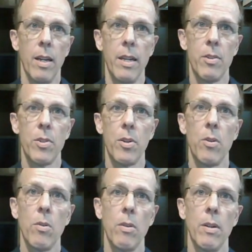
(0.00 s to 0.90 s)
And
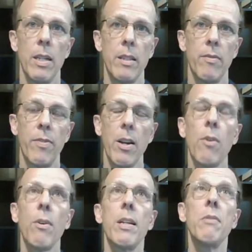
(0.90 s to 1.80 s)
so at the
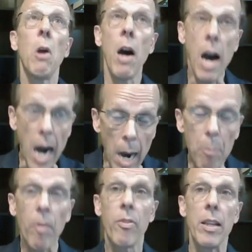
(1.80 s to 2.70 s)
very
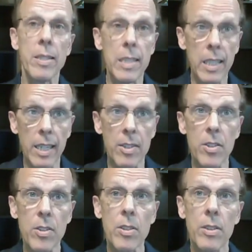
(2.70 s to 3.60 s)
top of this
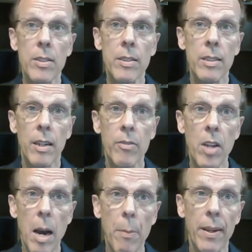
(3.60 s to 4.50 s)
list of
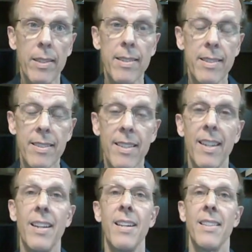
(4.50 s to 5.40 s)
topics
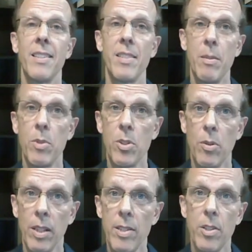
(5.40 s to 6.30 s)
that seems
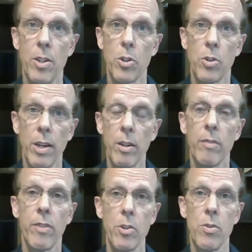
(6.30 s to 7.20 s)
to elicit a
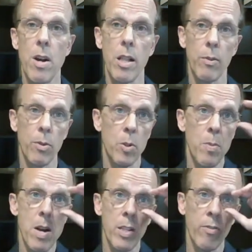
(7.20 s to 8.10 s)
triggered vitriolic
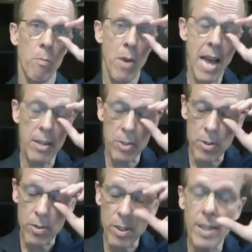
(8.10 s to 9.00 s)
response from
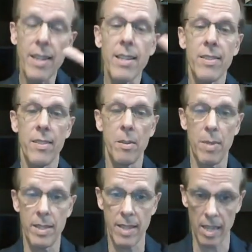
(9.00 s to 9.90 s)
pastors is the
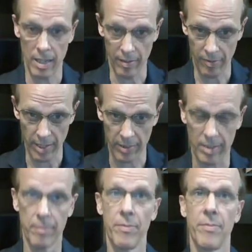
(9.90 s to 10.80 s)
Mandela Effect.